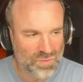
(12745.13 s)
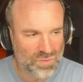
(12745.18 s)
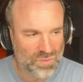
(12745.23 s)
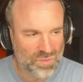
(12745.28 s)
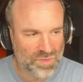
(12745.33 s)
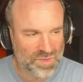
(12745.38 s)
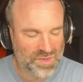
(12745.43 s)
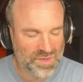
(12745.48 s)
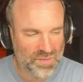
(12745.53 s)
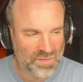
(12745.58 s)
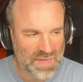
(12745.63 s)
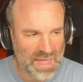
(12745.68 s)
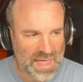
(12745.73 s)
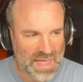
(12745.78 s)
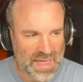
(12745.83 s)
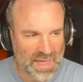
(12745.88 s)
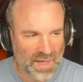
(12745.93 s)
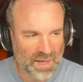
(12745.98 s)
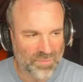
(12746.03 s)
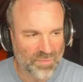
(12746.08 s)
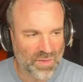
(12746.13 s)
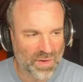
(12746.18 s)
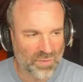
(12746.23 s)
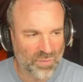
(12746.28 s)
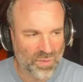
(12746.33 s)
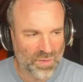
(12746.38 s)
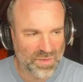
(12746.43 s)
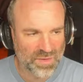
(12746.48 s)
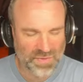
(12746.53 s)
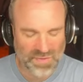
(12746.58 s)
So yeah, I'm
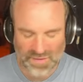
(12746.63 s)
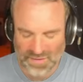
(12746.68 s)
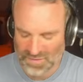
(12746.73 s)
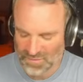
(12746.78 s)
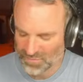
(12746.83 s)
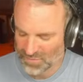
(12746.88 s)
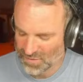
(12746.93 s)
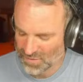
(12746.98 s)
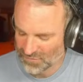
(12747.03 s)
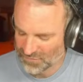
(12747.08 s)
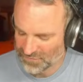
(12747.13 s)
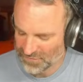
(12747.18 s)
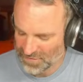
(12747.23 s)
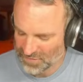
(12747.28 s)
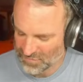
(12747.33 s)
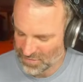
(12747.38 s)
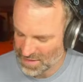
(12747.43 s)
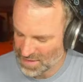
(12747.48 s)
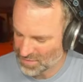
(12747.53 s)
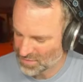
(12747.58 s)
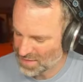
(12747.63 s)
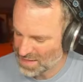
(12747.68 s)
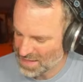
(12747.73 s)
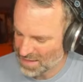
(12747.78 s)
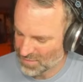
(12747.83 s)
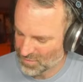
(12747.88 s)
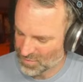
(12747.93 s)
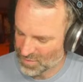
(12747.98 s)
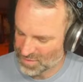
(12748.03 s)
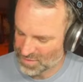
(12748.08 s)
one of the things I'm kind of figuring out
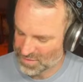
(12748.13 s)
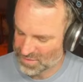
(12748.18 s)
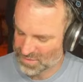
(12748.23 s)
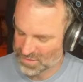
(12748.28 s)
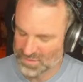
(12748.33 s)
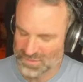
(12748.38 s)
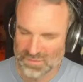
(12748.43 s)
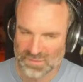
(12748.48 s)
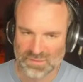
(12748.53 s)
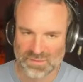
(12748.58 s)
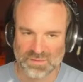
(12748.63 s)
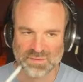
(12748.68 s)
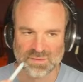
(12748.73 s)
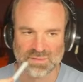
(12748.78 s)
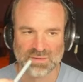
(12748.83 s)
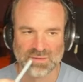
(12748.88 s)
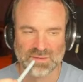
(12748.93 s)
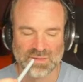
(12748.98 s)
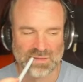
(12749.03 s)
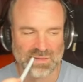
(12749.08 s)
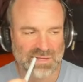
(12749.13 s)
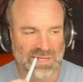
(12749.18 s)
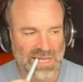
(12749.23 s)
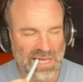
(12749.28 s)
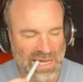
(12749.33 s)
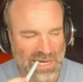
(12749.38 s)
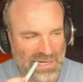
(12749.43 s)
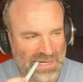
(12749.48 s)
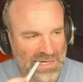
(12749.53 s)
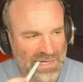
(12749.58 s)
now is
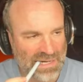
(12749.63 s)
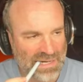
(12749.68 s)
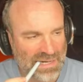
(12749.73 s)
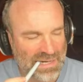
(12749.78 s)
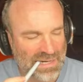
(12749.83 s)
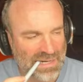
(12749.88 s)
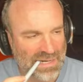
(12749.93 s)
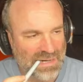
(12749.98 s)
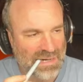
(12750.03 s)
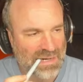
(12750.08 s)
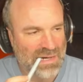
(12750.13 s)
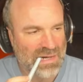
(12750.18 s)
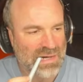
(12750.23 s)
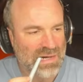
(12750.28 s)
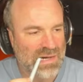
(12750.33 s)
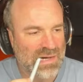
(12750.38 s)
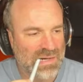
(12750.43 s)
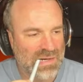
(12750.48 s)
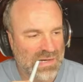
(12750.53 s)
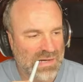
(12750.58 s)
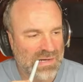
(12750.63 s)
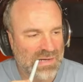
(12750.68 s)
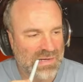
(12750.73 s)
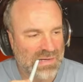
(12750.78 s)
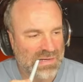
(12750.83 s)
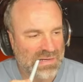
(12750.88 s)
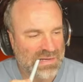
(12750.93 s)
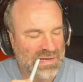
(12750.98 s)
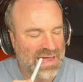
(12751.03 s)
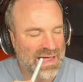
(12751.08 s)
how
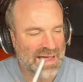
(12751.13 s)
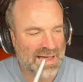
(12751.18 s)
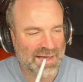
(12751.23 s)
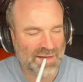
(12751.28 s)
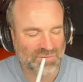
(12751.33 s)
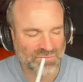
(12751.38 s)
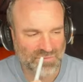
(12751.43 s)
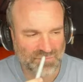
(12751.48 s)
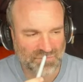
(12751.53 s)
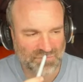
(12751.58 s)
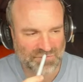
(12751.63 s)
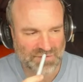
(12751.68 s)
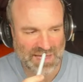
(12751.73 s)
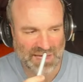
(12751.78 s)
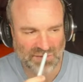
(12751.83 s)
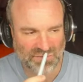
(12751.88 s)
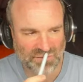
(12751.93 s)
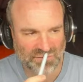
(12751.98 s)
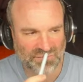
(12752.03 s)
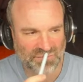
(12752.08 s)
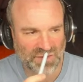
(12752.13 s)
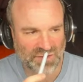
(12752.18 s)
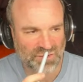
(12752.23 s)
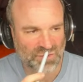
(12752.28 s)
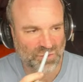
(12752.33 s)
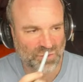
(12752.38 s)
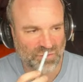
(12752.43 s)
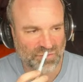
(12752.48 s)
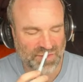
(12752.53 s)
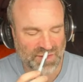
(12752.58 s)
to fund
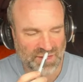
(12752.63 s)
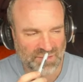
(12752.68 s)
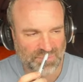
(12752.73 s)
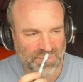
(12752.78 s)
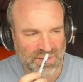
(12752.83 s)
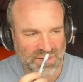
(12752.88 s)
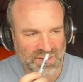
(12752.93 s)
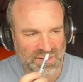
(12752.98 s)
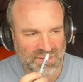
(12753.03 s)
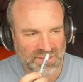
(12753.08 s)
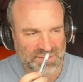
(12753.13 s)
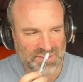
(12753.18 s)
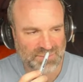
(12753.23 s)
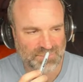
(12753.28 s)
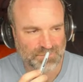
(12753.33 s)
all of this, because